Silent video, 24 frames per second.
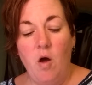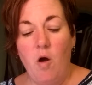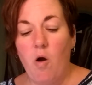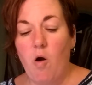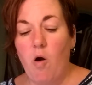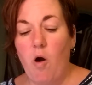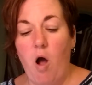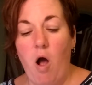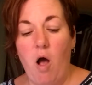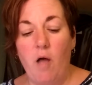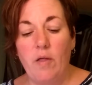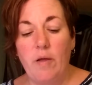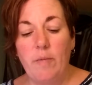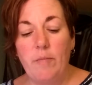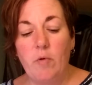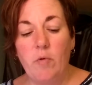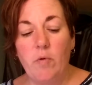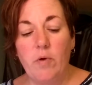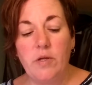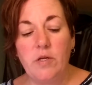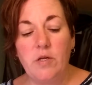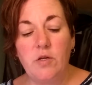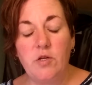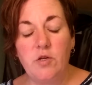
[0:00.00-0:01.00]
Or all I'm
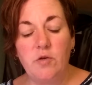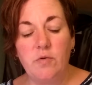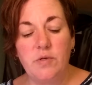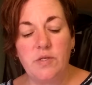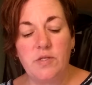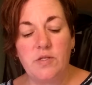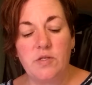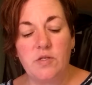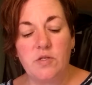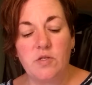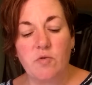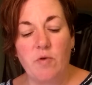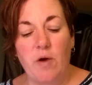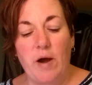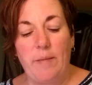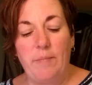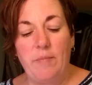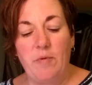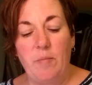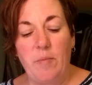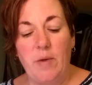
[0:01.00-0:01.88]
going to do is describe the